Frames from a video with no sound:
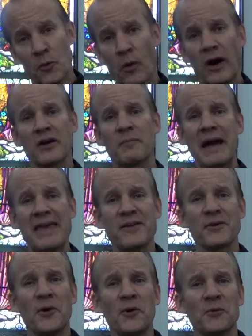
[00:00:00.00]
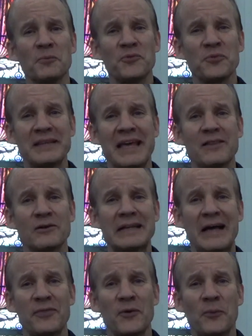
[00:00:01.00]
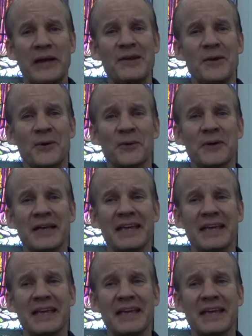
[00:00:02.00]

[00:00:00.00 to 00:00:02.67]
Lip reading: walk by their homes when they looked out the window.